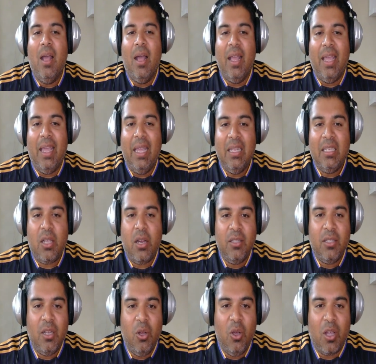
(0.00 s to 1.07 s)
he is starting
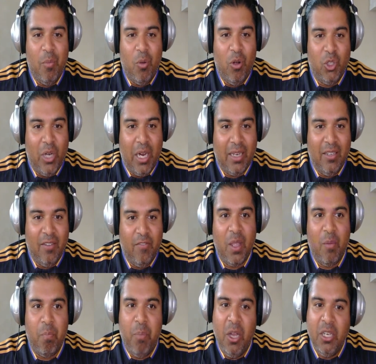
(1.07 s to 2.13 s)
to look more attractive.
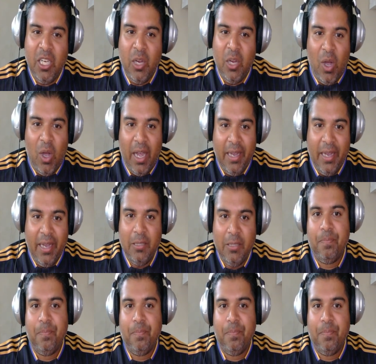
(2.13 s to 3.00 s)
Budget-wise,